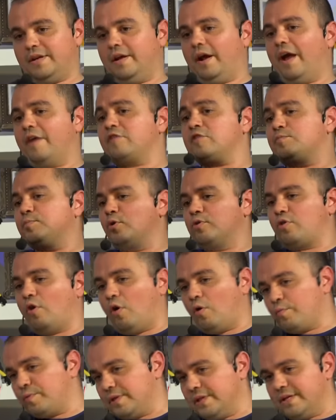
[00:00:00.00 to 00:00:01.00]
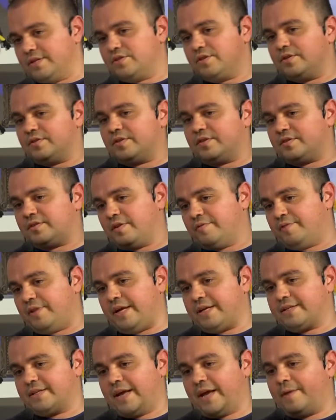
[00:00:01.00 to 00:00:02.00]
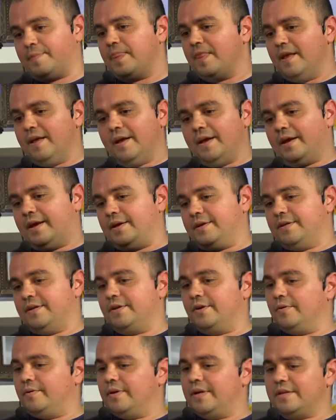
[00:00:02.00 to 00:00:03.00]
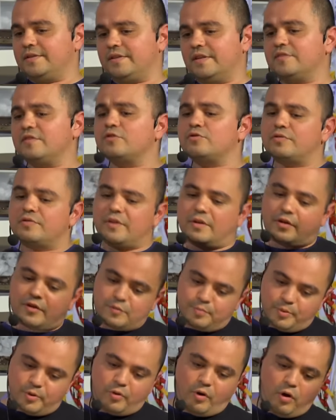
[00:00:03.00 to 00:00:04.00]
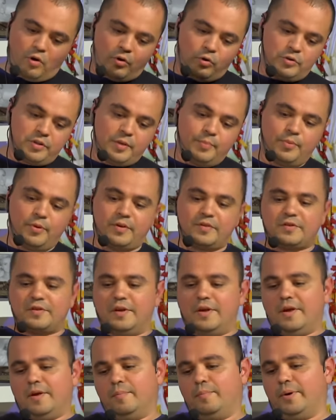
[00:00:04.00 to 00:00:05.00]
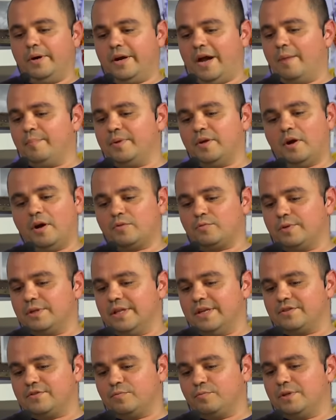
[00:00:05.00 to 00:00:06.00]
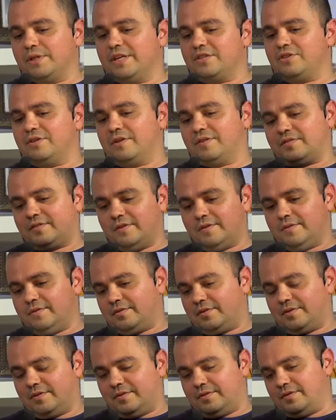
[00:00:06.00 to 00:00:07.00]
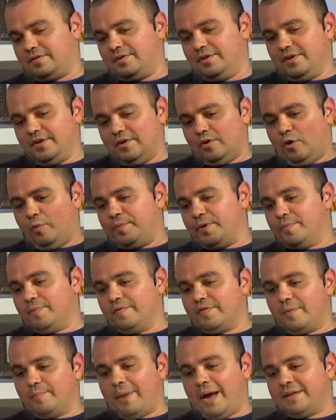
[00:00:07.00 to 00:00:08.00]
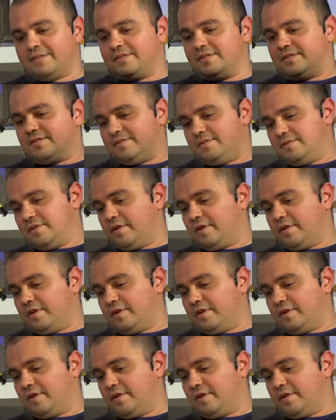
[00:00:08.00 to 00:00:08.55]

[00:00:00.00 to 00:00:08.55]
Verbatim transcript: And I explored all religions and stuff like that. And, you know, it's, it's interesting to explore all holy books, but I'm beyond religion. Religion is to, to the opium of the masses, to